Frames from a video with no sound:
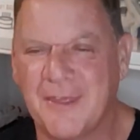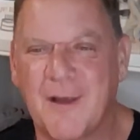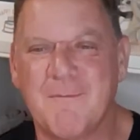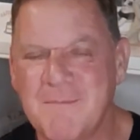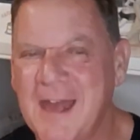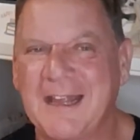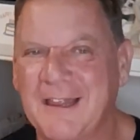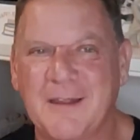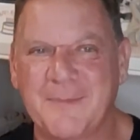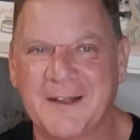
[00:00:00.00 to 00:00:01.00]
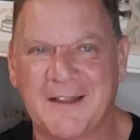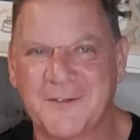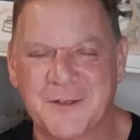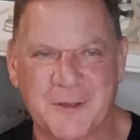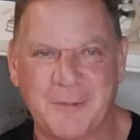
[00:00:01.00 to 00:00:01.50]
There are many Olympic
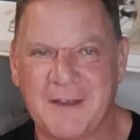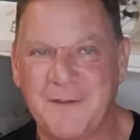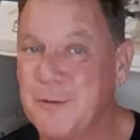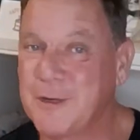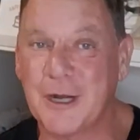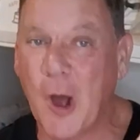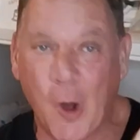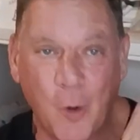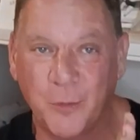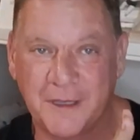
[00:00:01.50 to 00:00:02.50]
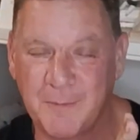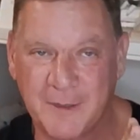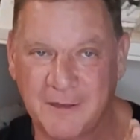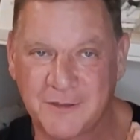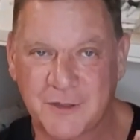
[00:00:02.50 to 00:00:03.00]
lifters who believe you can only
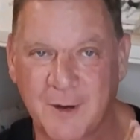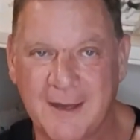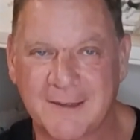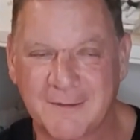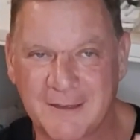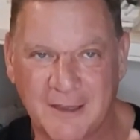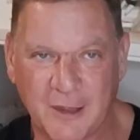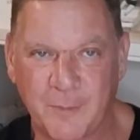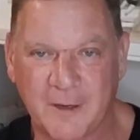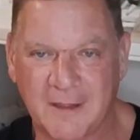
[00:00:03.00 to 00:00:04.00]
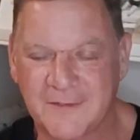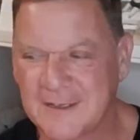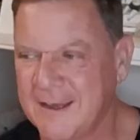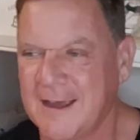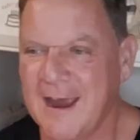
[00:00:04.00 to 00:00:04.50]
build strength through the Olympic lifts.